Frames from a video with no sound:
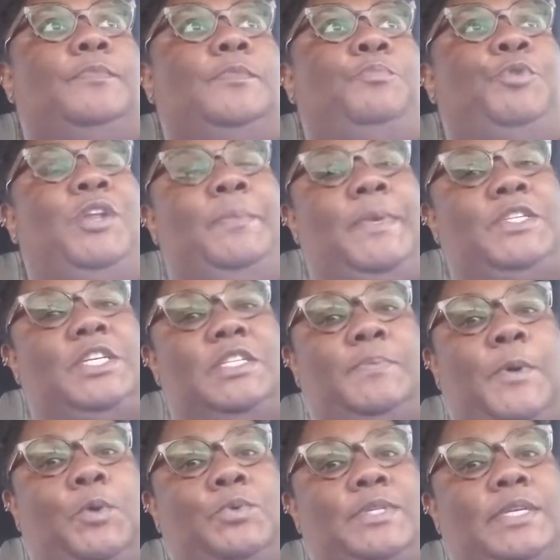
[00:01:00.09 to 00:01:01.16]
pretty much
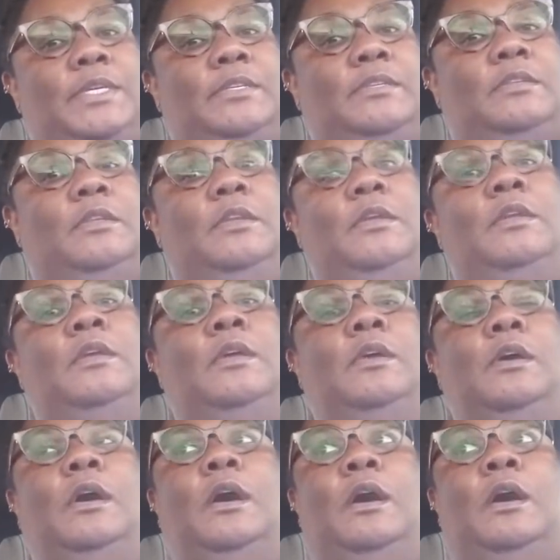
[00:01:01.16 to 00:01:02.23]
exposing
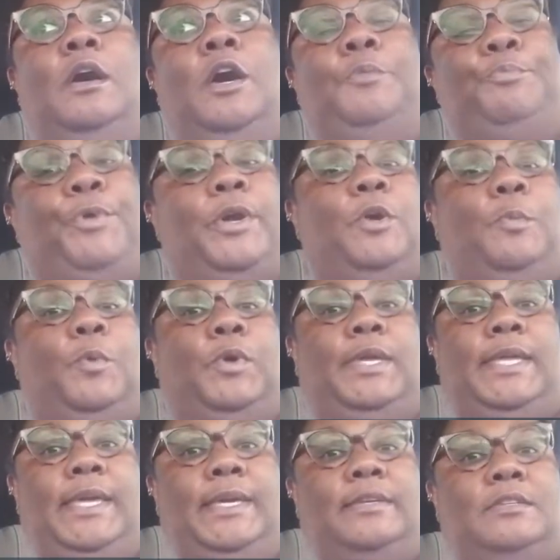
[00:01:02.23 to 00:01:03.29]
Unbreakable
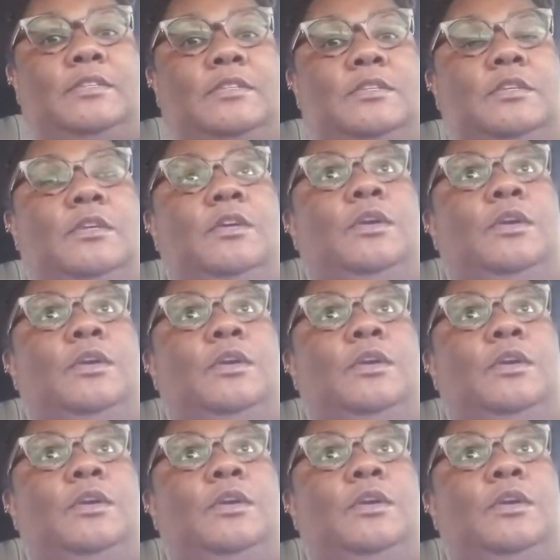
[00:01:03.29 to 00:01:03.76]
Kicks